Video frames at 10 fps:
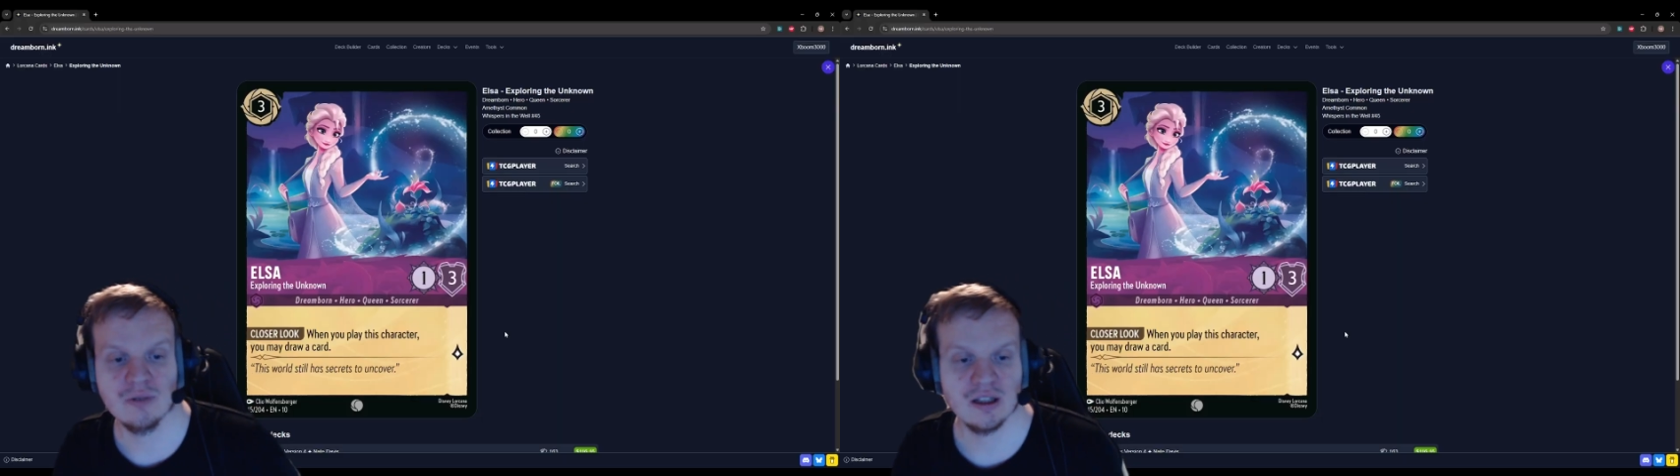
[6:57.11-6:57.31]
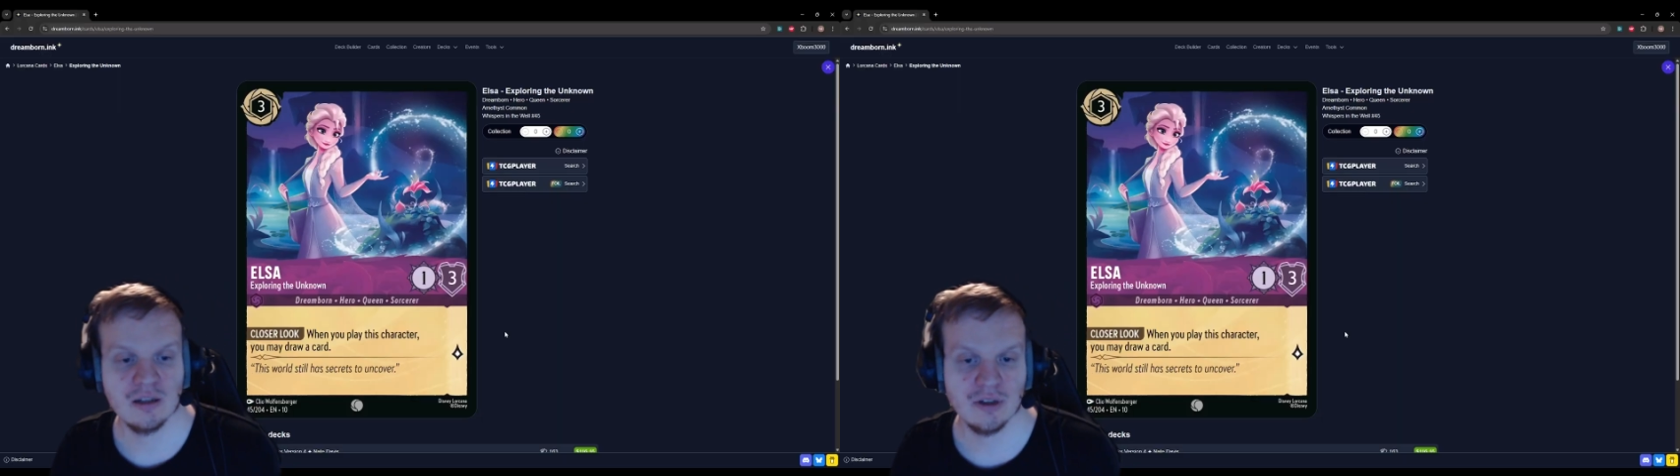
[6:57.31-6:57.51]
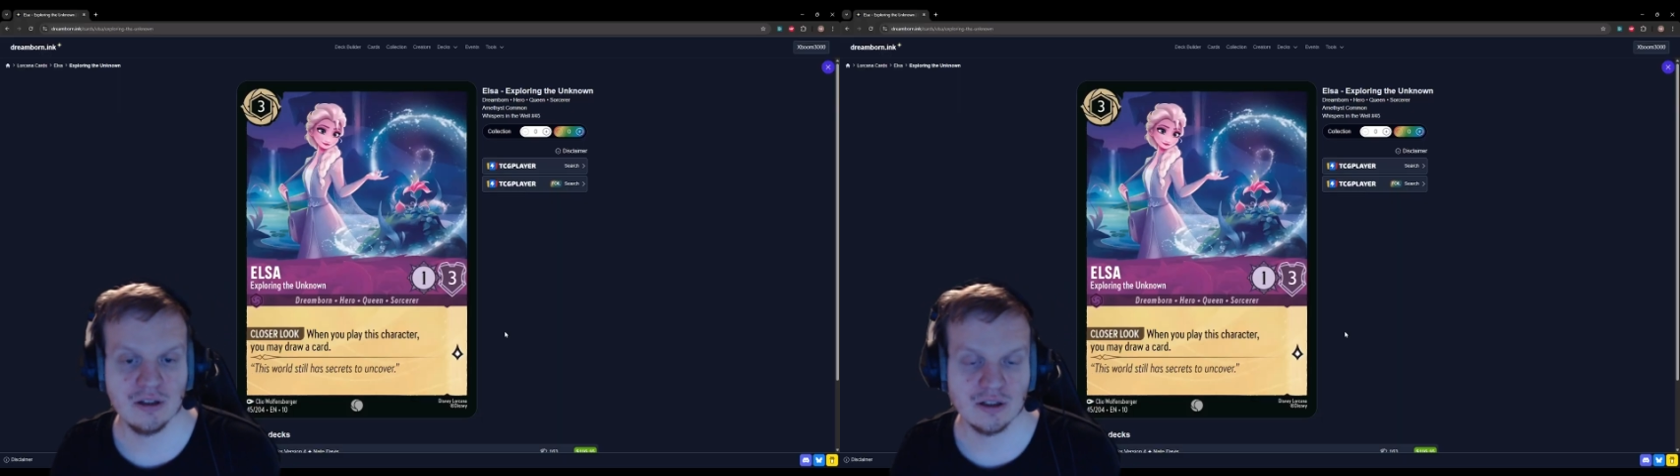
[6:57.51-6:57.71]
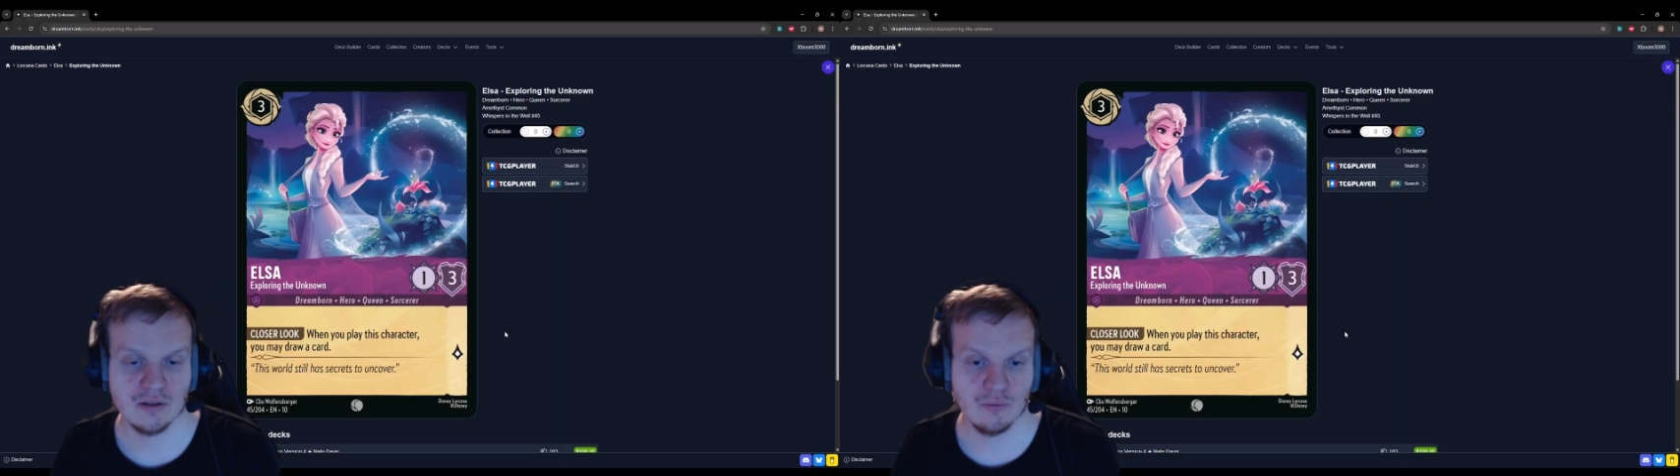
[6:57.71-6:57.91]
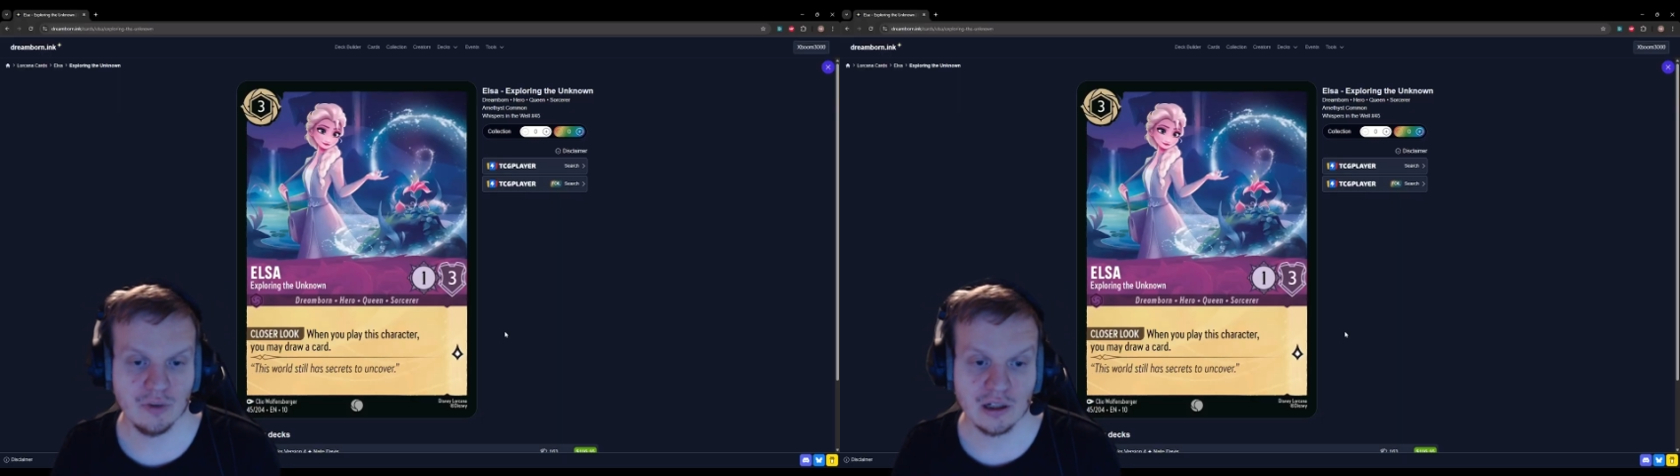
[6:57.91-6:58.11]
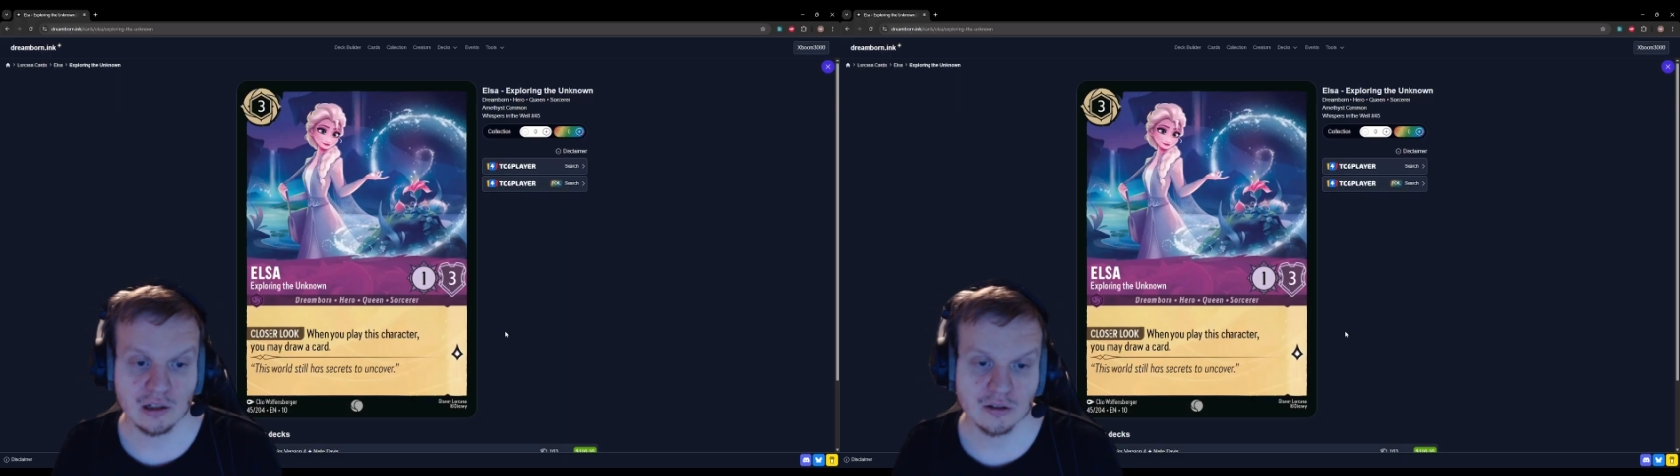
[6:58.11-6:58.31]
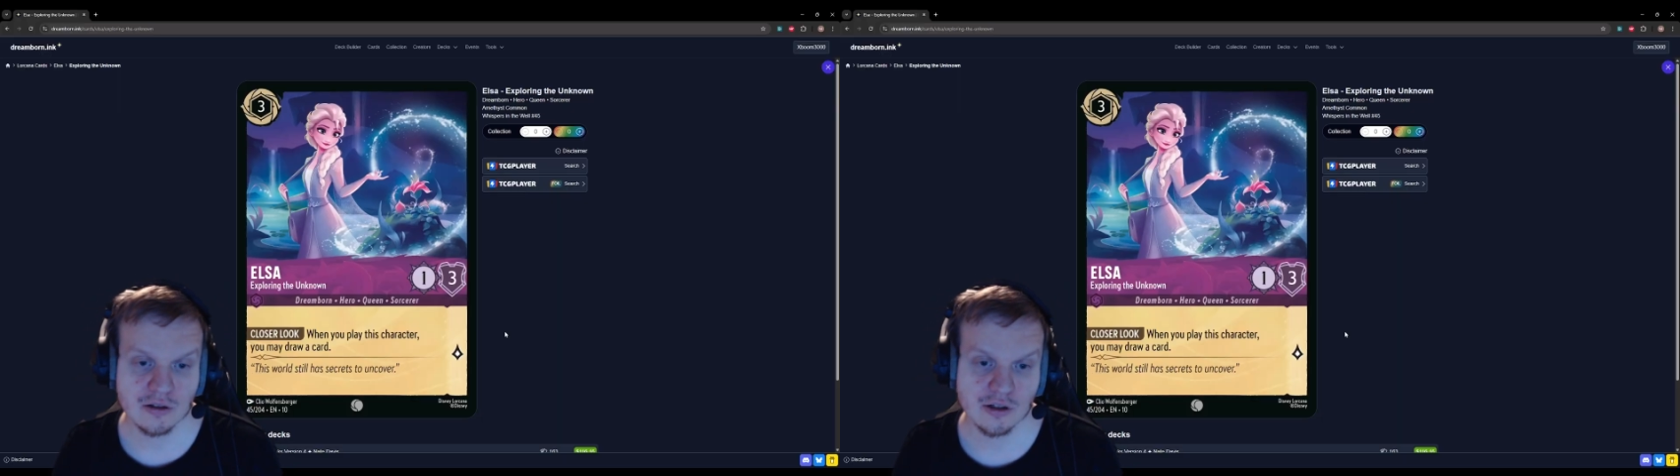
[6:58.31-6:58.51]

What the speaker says: with Amethyst will.